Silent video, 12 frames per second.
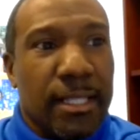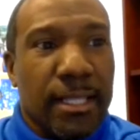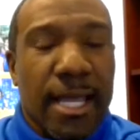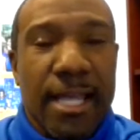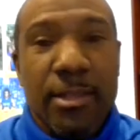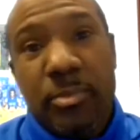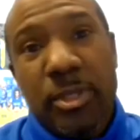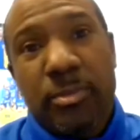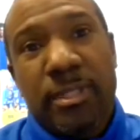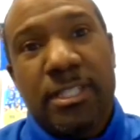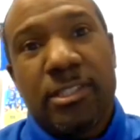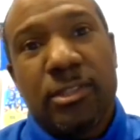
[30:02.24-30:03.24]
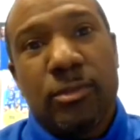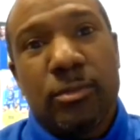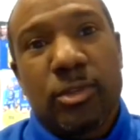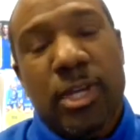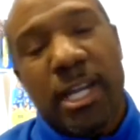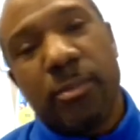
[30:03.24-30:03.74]
and a lot of people that you
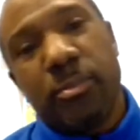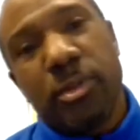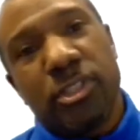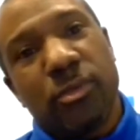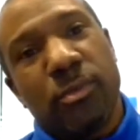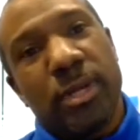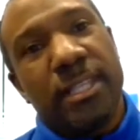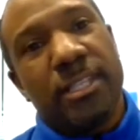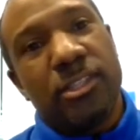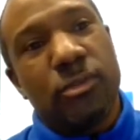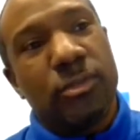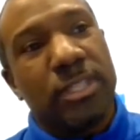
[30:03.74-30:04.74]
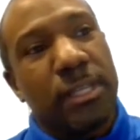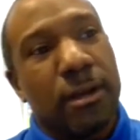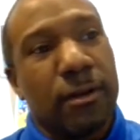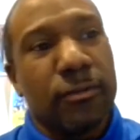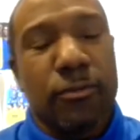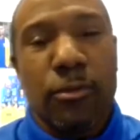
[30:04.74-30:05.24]
try to push away that you think
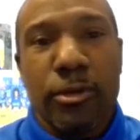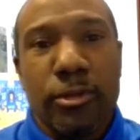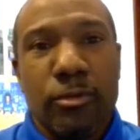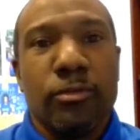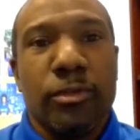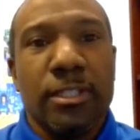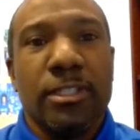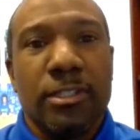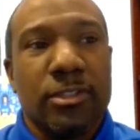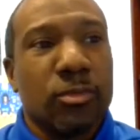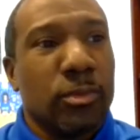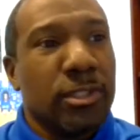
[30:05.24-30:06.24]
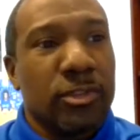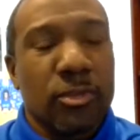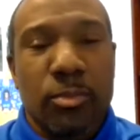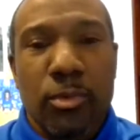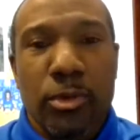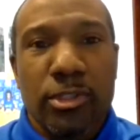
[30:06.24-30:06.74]
aren't for you really just want to
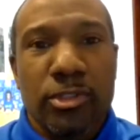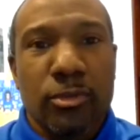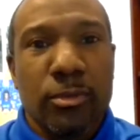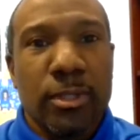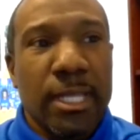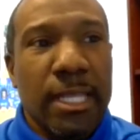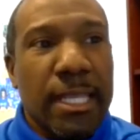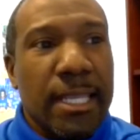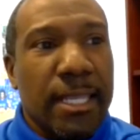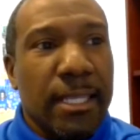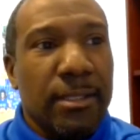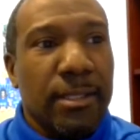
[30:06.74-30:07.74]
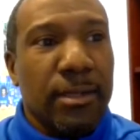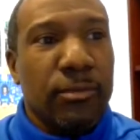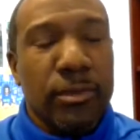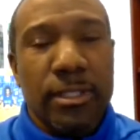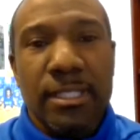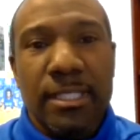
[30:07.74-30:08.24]
support you and and
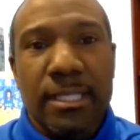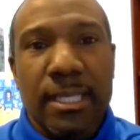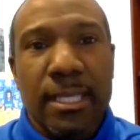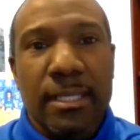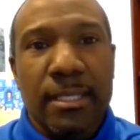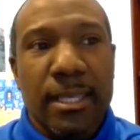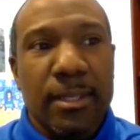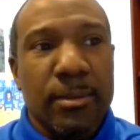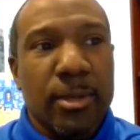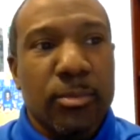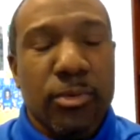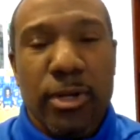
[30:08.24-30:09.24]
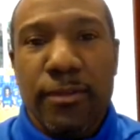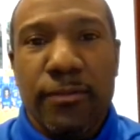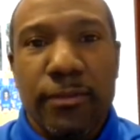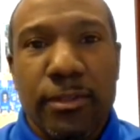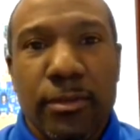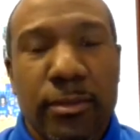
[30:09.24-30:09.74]
really think and, and pray
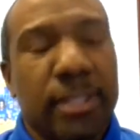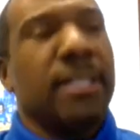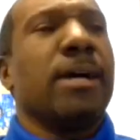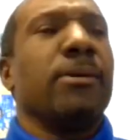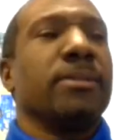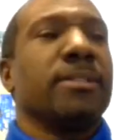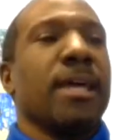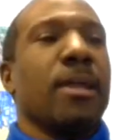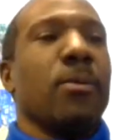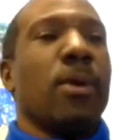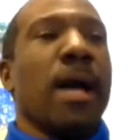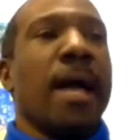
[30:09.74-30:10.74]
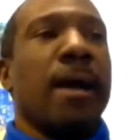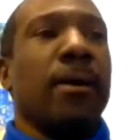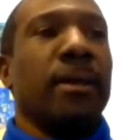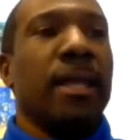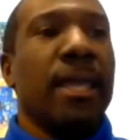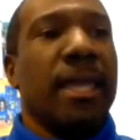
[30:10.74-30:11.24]
for you and i was like wow
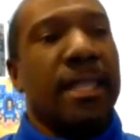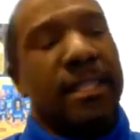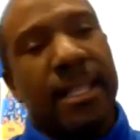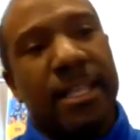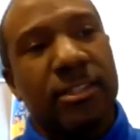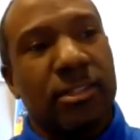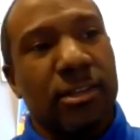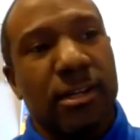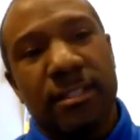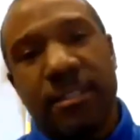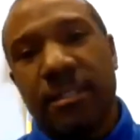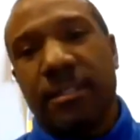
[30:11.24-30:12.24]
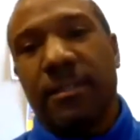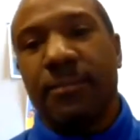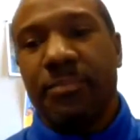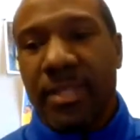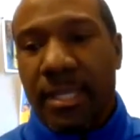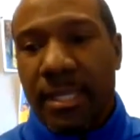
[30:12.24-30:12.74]
and then i started to
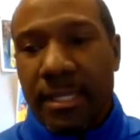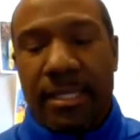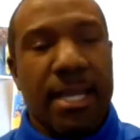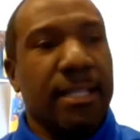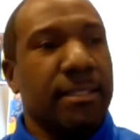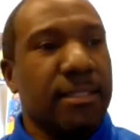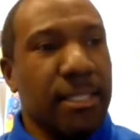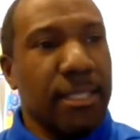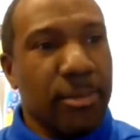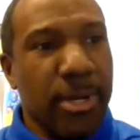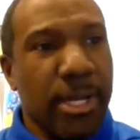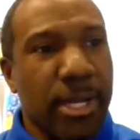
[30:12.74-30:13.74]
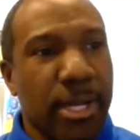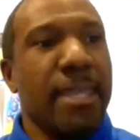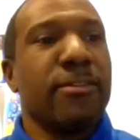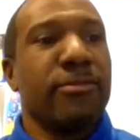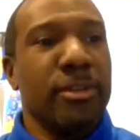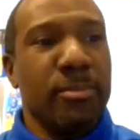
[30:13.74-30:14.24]
kind of think about
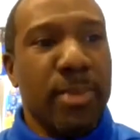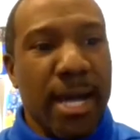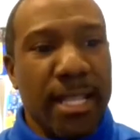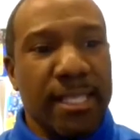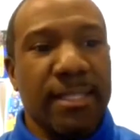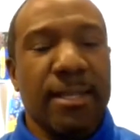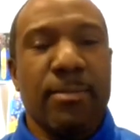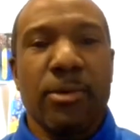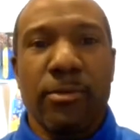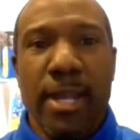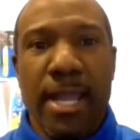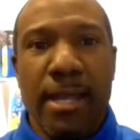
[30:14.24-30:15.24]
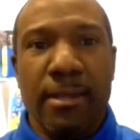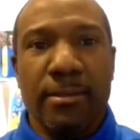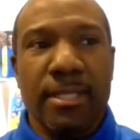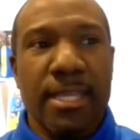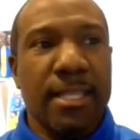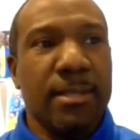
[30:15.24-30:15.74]
everybody that i'm
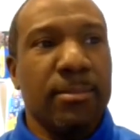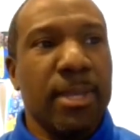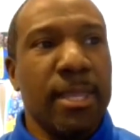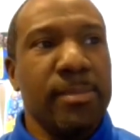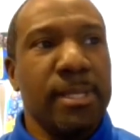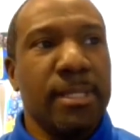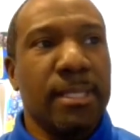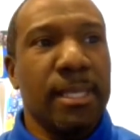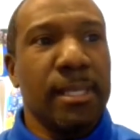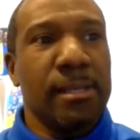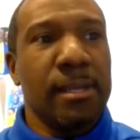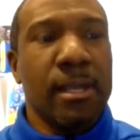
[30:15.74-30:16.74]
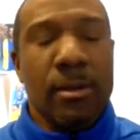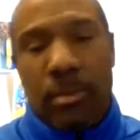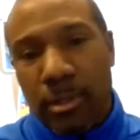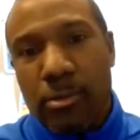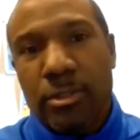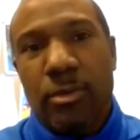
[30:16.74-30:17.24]
around and it made me think
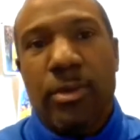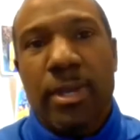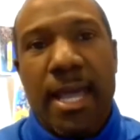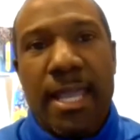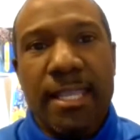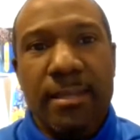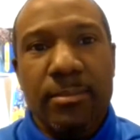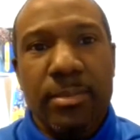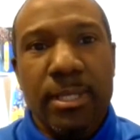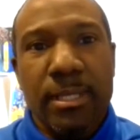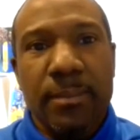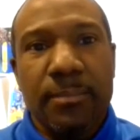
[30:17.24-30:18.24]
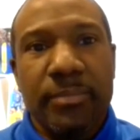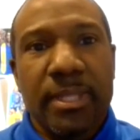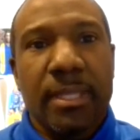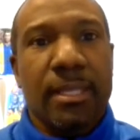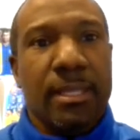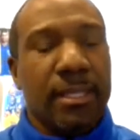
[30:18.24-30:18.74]
well the only way i can be
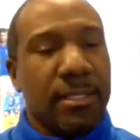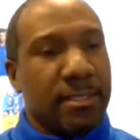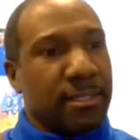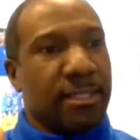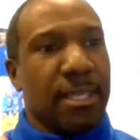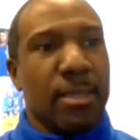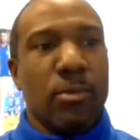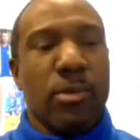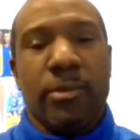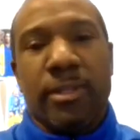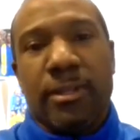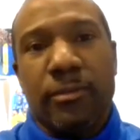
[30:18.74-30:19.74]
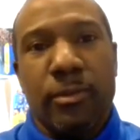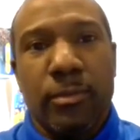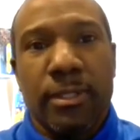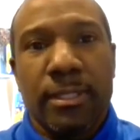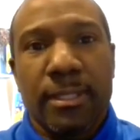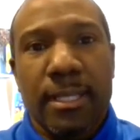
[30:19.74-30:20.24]
is the same way with
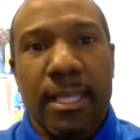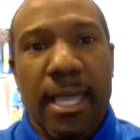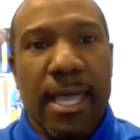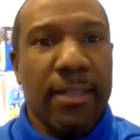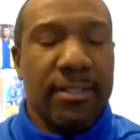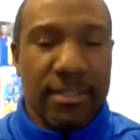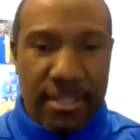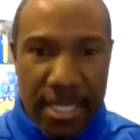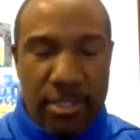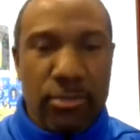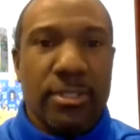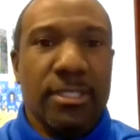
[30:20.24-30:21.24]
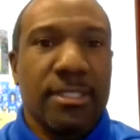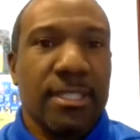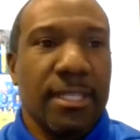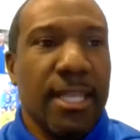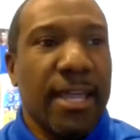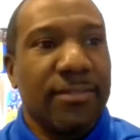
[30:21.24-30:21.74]
everyone uh, just like you just
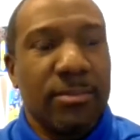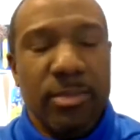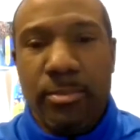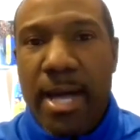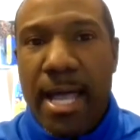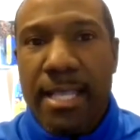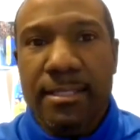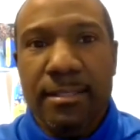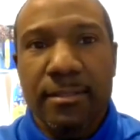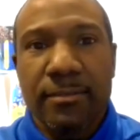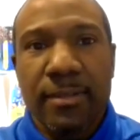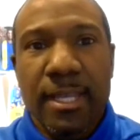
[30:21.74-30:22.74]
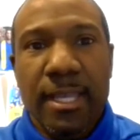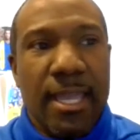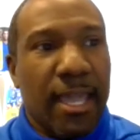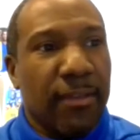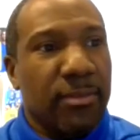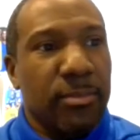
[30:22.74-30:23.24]
said, I have to be positive,
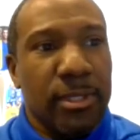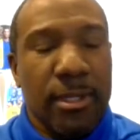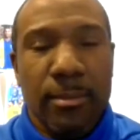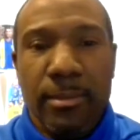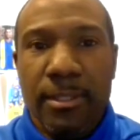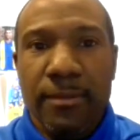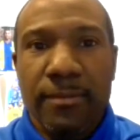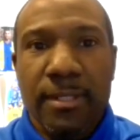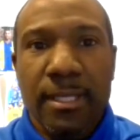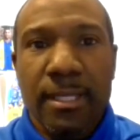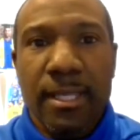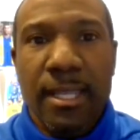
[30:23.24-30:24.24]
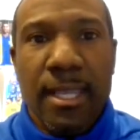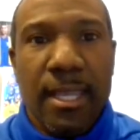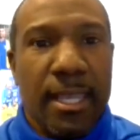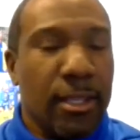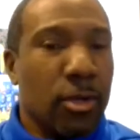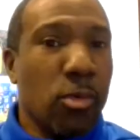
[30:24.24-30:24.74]
have to be uplifting,
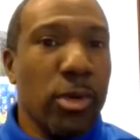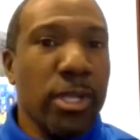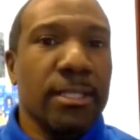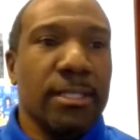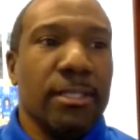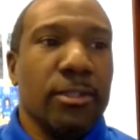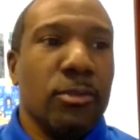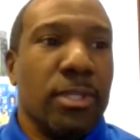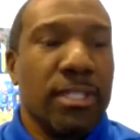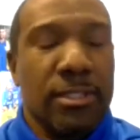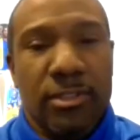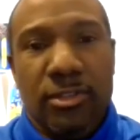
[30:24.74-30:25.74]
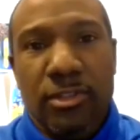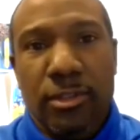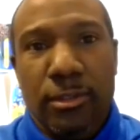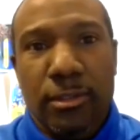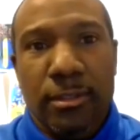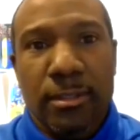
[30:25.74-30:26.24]
and quickly you can
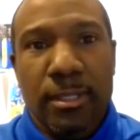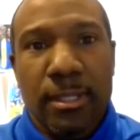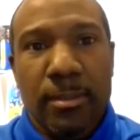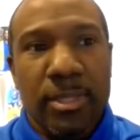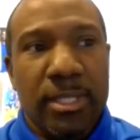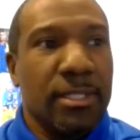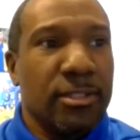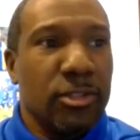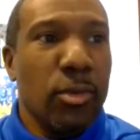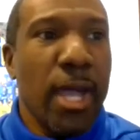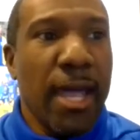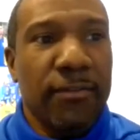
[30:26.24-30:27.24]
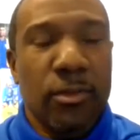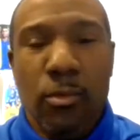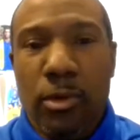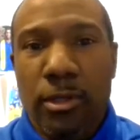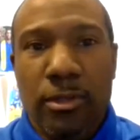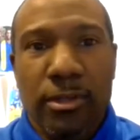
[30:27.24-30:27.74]
discern because you have to
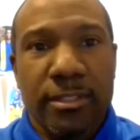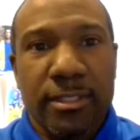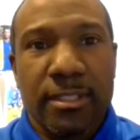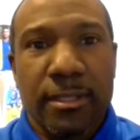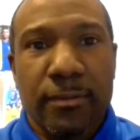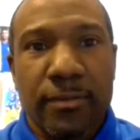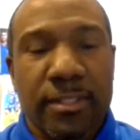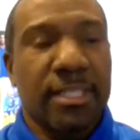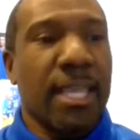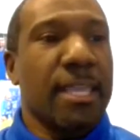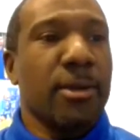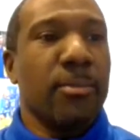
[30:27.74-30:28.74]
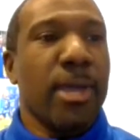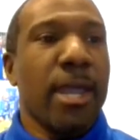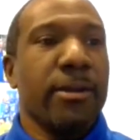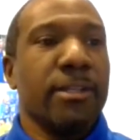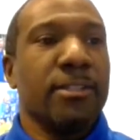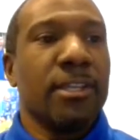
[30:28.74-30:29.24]
work on yourself. It's like a
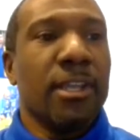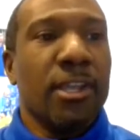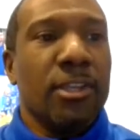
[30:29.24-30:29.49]
marriage.